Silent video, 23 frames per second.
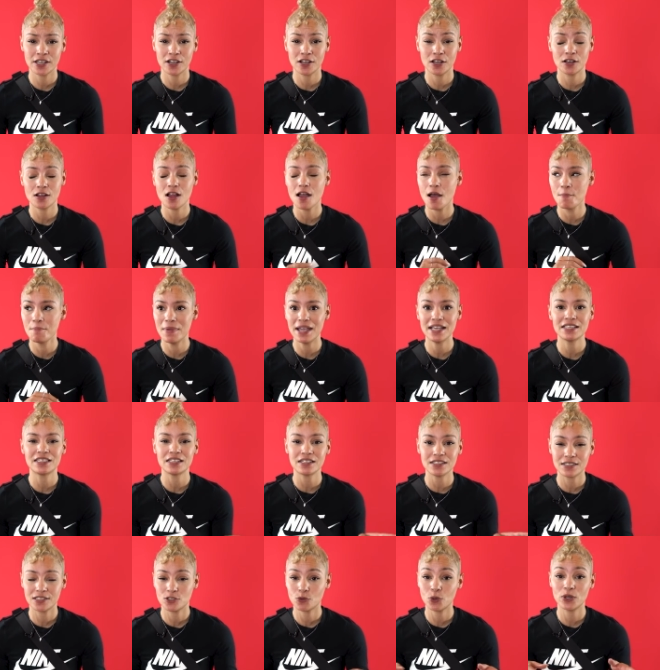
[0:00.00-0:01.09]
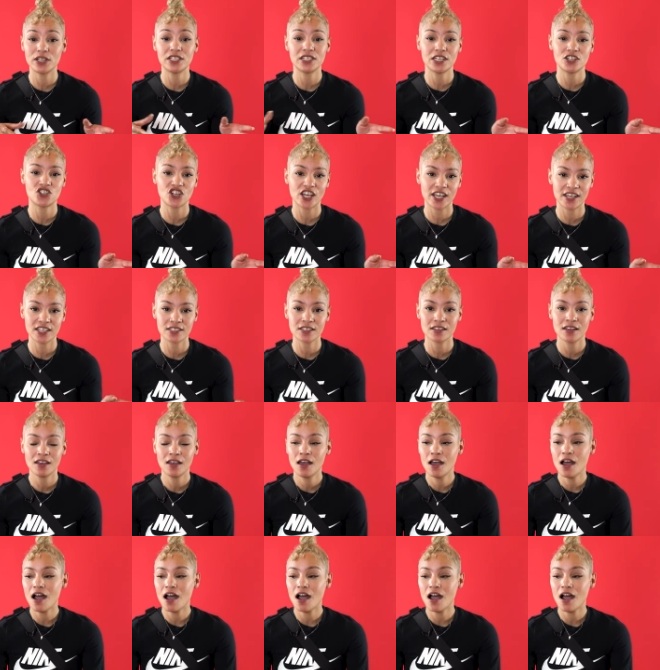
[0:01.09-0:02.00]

They're amazing twin DJs.